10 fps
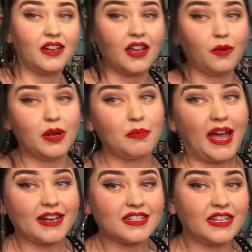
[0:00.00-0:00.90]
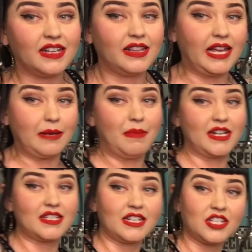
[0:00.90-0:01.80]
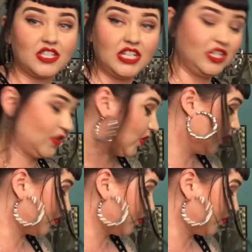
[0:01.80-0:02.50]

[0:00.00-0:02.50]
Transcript: I went back to like my 16-year-old